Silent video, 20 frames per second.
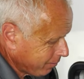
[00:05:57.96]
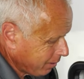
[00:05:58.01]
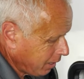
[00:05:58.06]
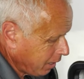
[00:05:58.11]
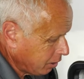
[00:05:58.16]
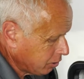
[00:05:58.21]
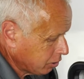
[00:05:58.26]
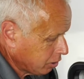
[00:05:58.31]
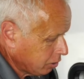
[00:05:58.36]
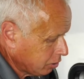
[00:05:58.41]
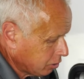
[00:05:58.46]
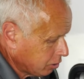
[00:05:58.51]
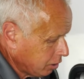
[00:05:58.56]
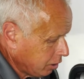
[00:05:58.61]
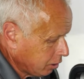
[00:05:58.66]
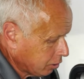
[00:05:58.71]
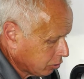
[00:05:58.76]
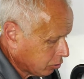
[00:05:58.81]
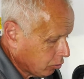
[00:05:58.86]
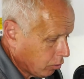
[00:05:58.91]
as you can see,
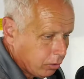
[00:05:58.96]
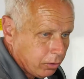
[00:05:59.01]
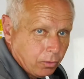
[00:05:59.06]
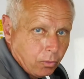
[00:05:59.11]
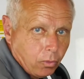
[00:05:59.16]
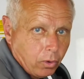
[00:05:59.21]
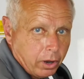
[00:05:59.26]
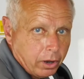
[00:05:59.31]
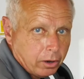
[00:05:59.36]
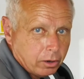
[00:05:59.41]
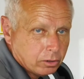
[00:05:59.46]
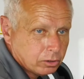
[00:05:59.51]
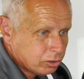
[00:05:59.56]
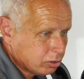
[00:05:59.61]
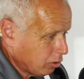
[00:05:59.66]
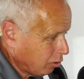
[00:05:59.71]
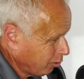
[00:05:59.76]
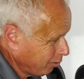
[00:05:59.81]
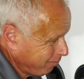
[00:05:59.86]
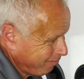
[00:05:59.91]
it's starting to wear.
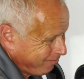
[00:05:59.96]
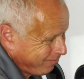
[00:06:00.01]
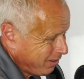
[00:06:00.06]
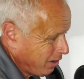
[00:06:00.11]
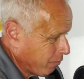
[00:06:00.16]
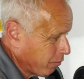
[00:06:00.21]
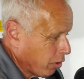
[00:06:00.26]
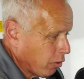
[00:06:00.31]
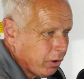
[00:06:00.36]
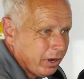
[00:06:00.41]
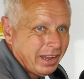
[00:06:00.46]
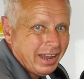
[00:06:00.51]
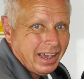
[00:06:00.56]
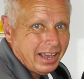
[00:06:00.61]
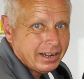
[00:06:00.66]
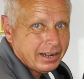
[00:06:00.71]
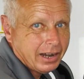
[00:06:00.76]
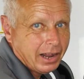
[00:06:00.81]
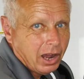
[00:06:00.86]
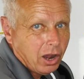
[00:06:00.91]
So if you already
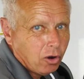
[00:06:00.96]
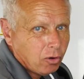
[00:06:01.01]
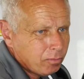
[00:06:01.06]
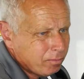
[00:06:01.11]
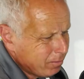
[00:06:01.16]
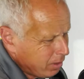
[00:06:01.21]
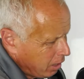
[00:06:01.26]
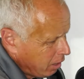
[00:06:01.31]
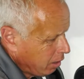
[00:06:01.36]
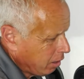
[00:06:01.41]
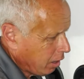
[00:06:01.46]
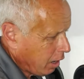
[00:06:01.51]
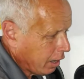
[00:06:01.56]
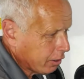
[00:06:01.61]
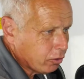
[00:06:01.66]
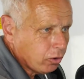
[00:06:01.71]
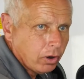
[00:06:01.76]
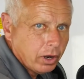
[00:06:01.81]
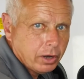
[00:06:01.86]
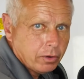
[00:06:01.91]
had it out,
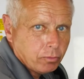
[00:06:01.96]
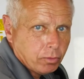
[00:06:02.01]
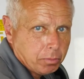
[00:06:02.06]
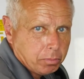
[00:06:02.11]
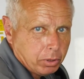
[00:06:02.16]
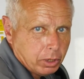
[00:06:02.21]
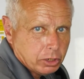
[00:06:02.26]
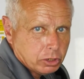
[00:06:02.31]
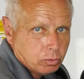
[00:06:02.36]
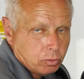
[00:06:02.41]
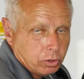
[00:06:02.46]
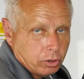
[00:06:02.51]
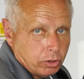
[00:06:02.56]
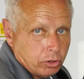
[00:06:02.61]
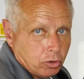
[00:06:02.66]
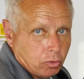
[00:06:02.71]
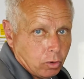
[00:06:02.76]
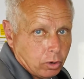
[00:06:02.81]
I'd go ahead and replace it with a new